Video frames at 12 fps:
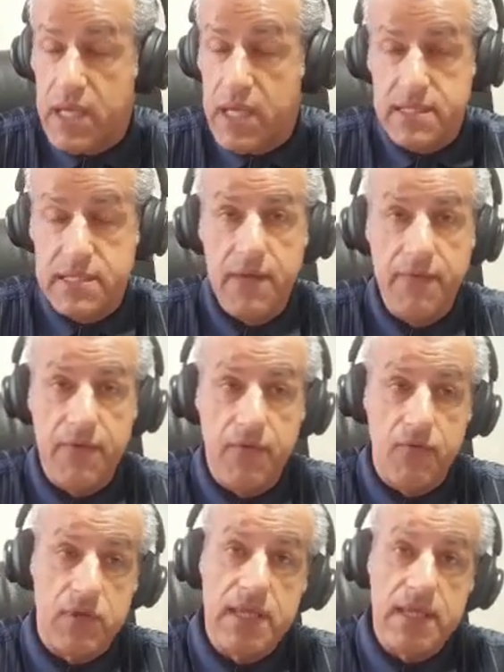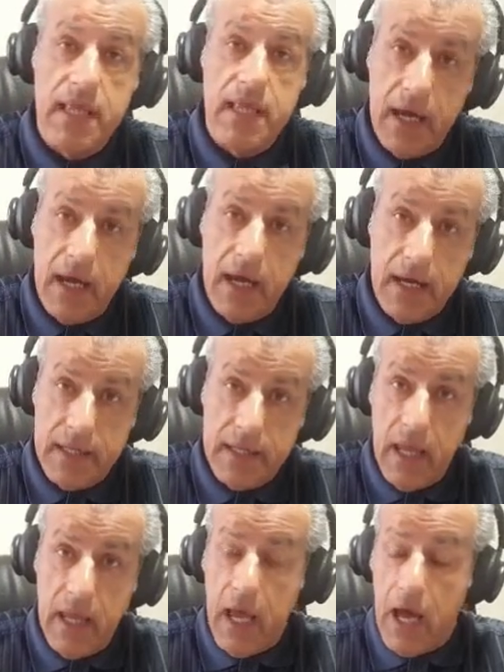then we would learn
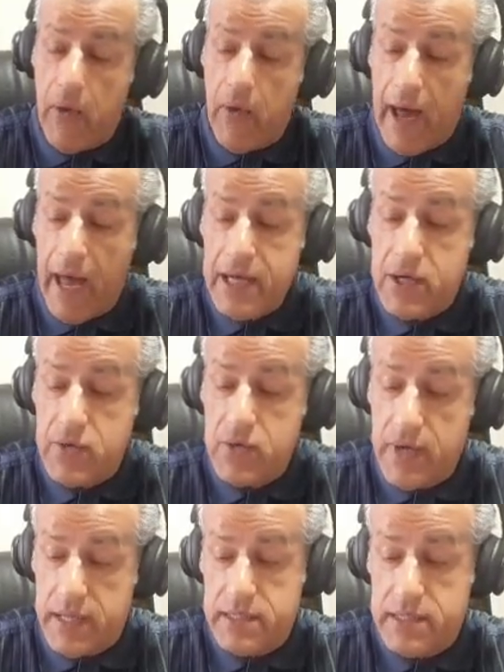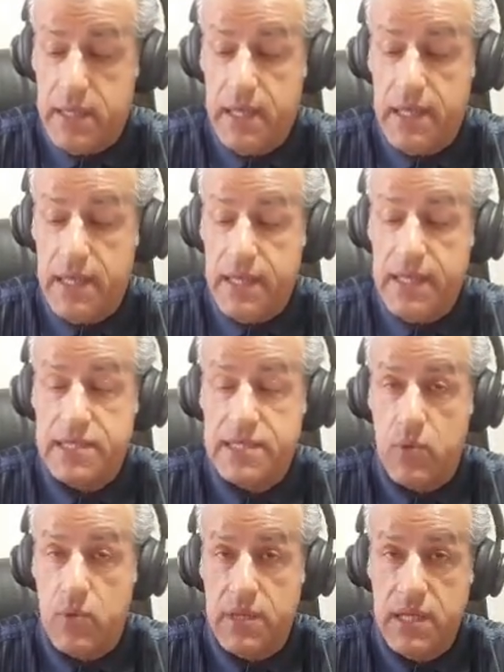how accurate this one
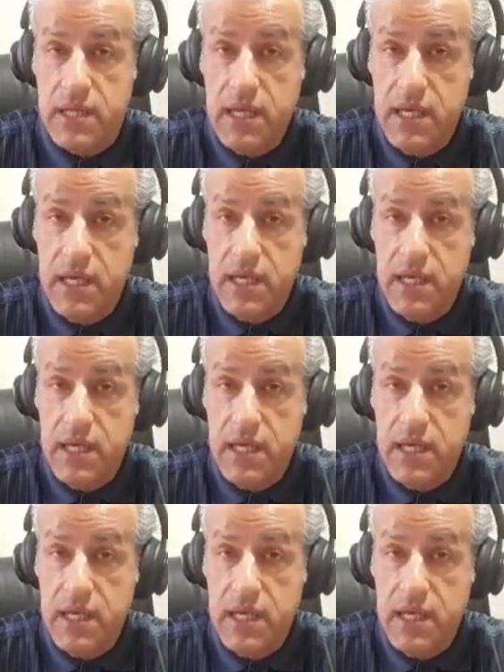is,